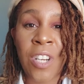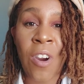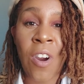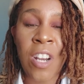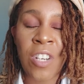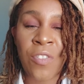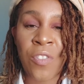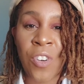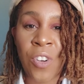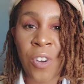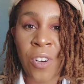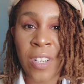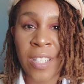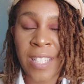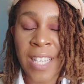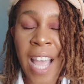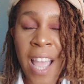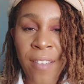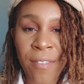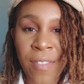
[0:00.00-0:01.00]
charge for your
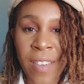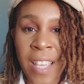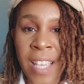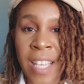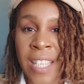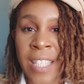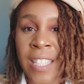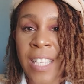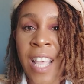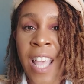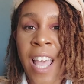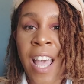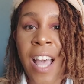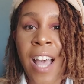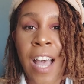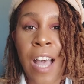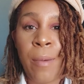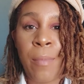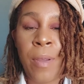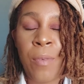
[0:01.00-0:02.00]
design fees
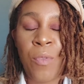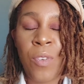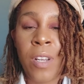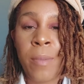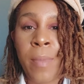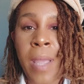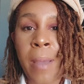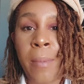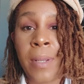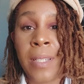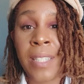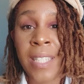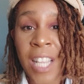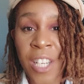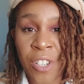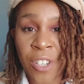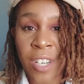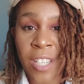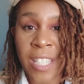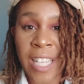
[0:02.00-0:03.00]
and really be able to
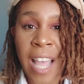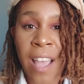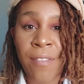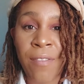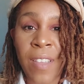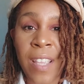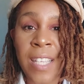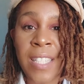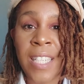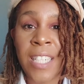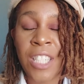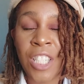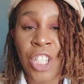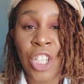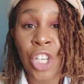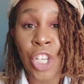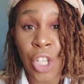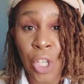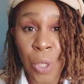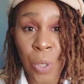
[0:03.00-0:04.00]
set your design fees is
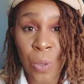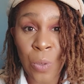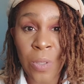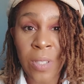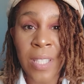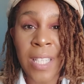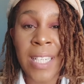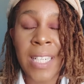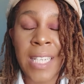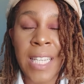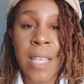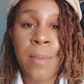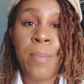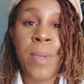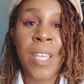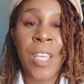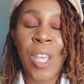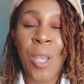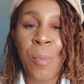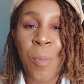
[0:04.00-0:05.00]
to use the
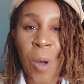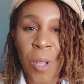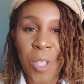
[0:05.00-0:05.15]
DPE